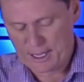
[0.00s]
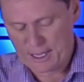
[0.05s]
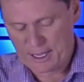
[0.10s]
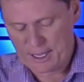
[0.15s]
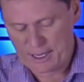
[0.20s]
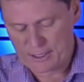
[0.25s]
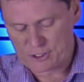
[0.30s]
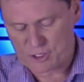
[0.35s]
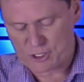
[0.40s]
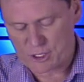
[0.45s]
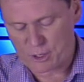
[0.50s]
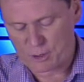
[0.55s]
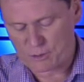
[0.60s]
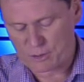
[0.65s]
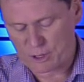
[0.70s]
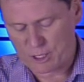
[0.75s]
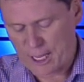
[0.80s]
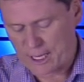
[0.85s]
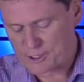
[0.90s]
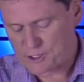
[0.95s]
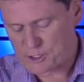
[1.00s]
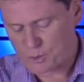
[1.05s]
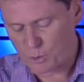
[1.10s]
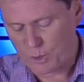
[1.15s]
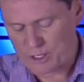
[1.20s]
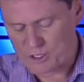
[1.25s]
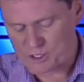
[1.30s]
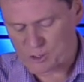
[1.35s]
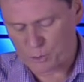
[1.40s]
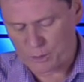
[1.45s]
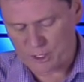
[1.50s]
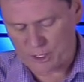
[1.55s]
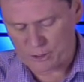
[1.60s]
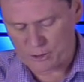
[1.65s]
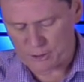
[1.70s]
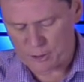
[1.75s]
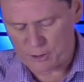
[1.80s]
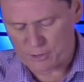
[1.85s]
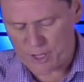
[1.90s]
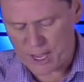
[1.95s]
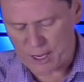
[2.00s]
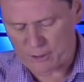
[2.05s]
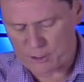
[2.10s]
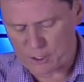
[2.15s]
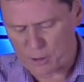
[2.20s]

And so, lots of ways that we can do that.